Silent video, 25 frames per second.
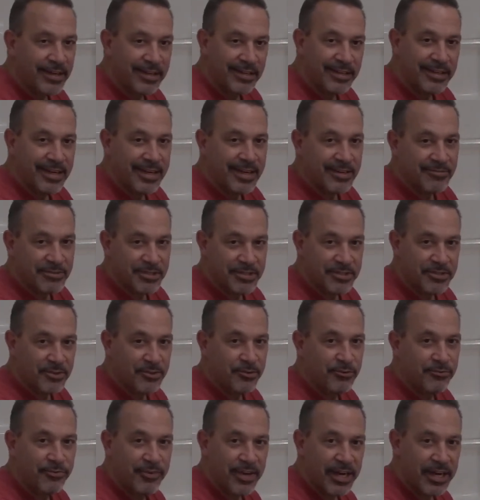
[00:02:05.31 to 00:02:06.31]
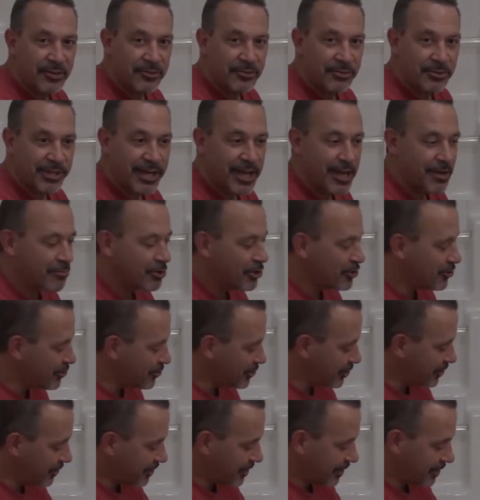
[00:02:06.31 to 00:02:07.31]
They have this newfangled
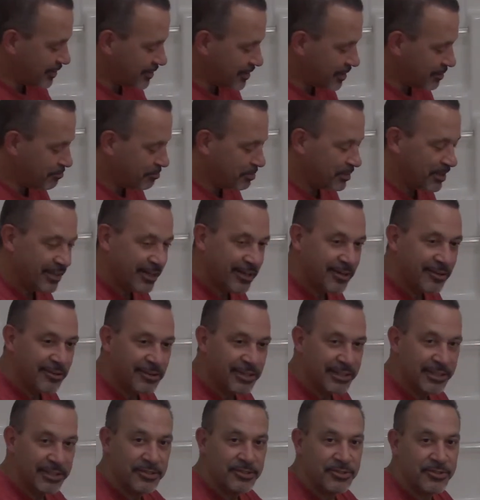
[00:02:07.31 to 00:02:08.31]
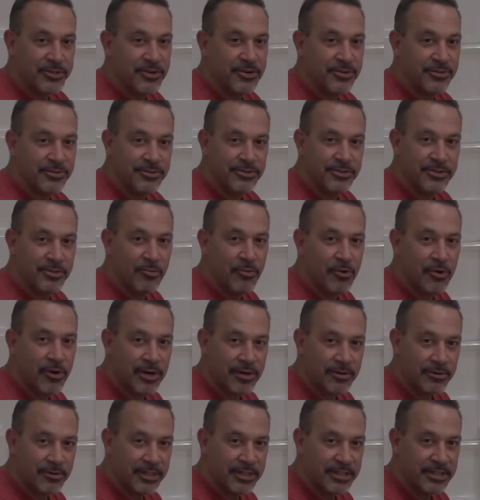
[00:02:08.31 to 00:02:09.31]
chemical you can dump in there, and it turns the
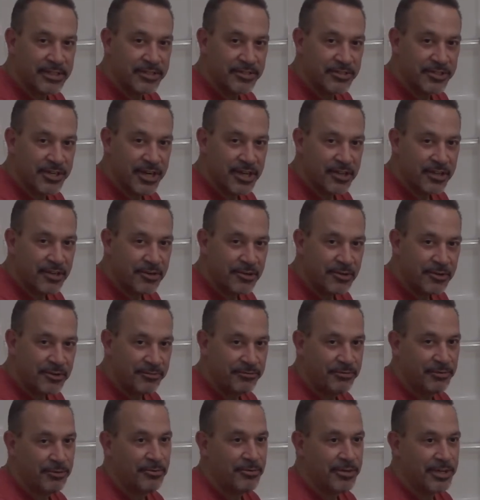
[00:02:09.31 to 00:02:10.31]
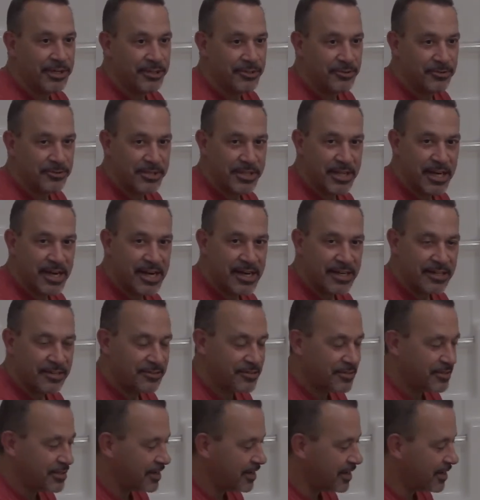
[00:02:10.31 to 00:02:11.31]
water into jello if you want to use that
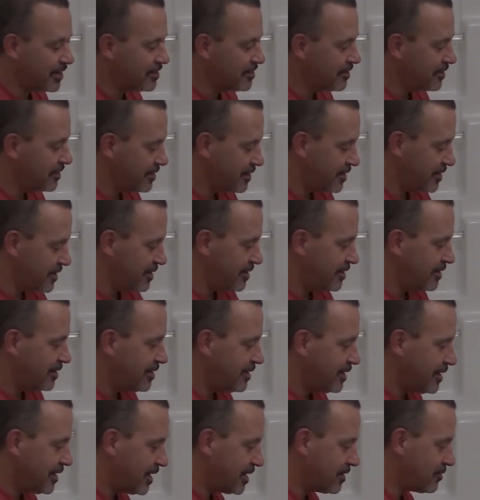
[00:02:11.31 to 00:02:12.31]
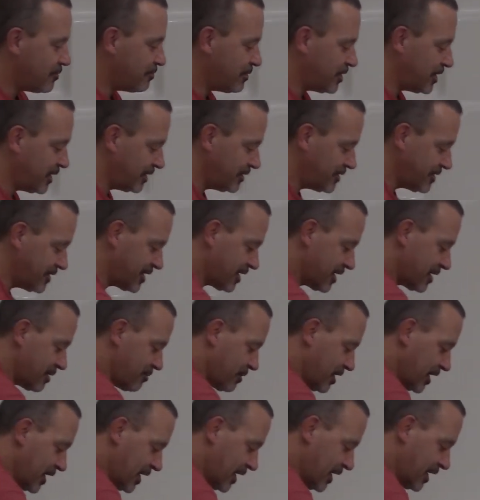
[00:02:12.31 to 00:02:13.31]
instead. I don't mind sticking
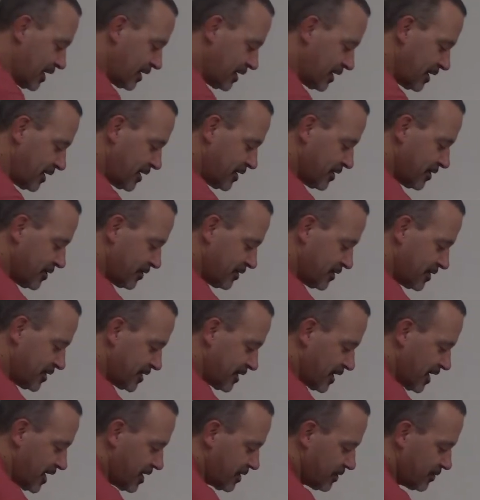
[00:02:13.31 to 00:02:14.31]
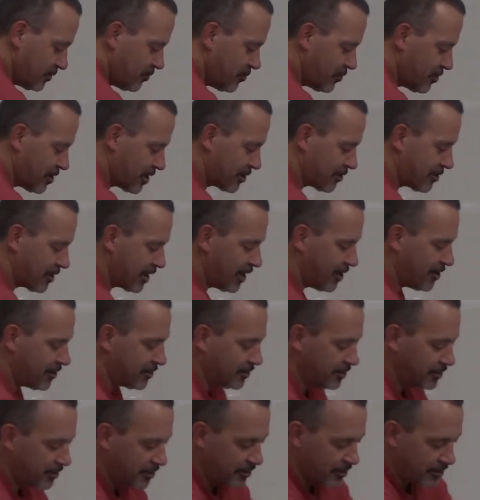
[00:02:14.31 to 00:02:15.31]
my hand in here and just getting the water
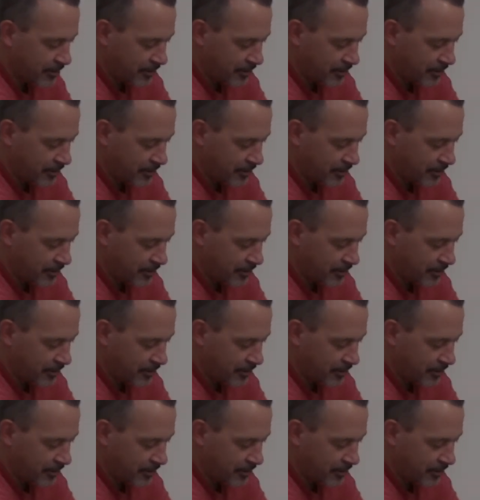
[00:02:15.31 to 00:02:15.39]
out.